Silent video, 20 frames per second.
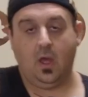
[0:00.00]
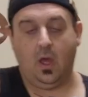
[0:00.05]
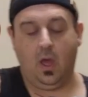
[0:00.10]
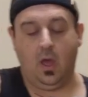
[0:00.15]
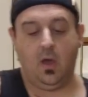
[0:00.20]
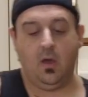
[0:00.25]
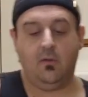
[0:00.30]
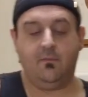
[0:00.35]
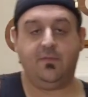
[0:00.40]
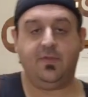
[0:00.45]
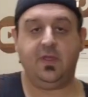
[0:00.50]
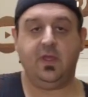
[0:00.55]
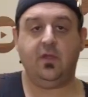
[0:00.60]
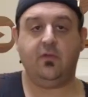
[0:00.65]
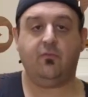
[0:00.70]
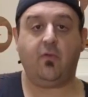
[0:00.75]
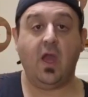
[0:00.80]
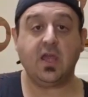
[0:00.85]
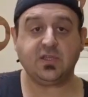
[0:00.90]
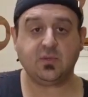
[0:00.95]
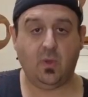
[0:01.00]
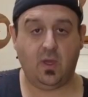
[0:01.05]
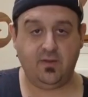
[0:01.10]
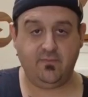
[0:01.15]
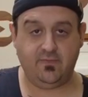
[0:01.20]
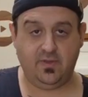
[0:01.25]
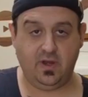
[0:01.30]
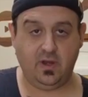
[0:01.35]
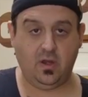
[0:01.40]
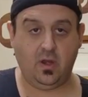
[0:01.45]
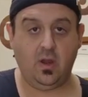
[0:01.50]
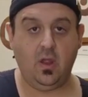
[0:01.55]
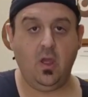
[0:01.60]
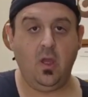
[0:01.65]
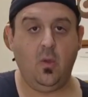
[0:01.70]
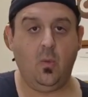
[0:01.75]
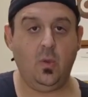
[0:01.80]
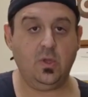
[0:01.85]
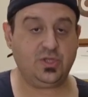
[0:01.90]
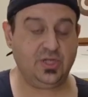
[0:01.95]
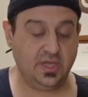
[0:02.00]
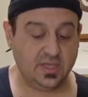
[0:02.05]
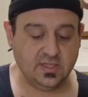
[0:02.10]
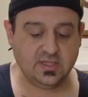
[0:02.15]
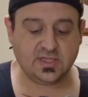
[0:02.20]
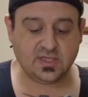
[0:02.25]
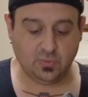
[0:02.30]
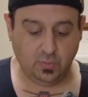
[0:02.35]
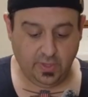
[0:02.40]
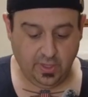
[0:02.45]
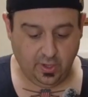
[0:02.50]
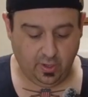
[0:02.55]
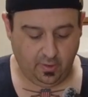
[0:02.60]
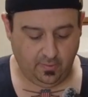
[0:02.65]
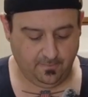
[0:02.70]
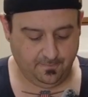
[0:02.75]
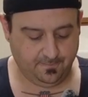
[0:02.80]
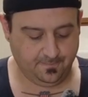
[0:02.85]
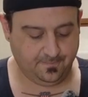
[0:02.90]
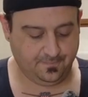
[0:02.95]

of the rice wine vinegar, which is sweeter.